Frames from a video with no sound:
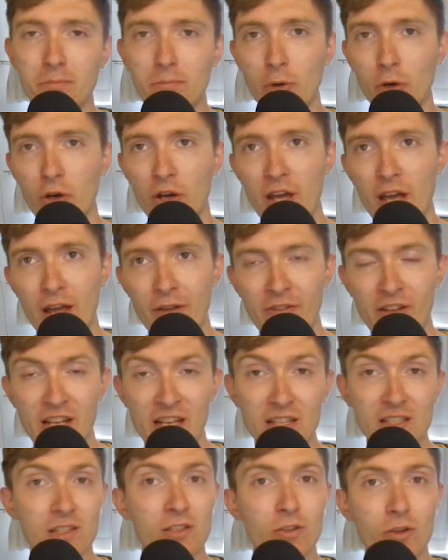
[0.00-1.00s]
But if he
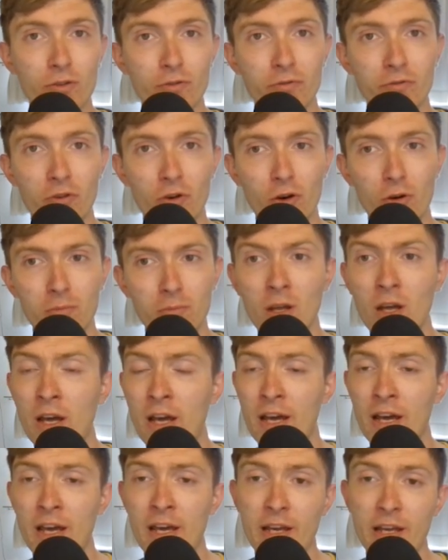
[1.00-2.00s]
is in good form,
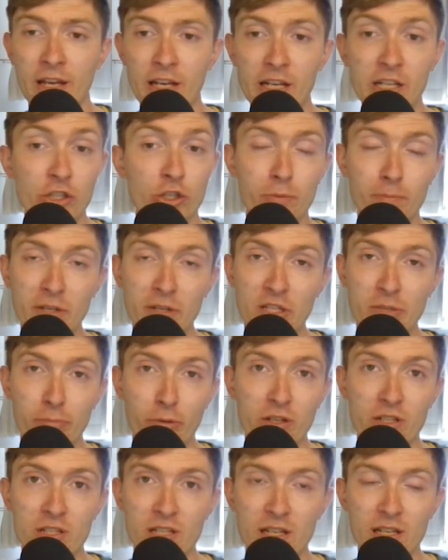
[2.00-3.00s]
he should be
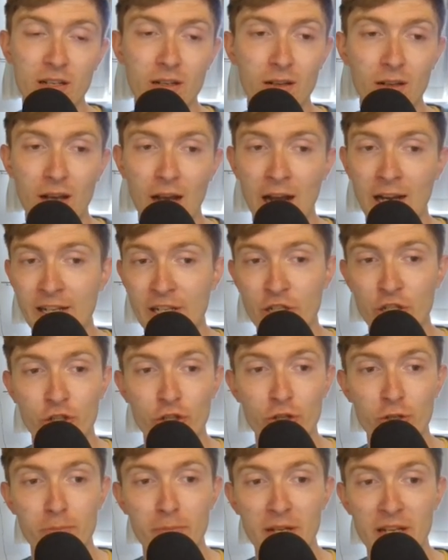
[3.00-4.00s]
sprinting and he
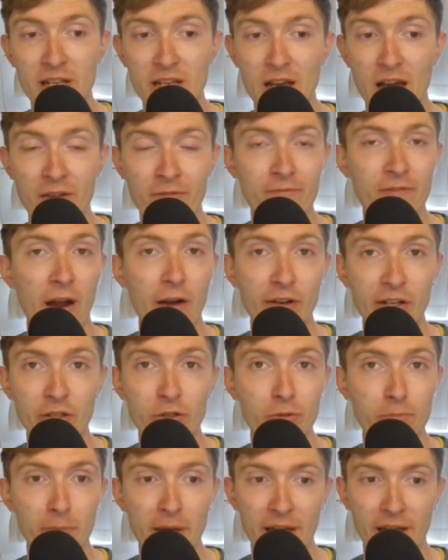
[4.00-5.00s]
should be a very
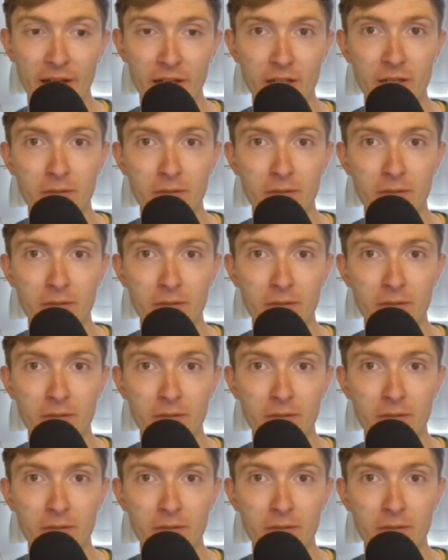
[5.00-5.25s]
good pick.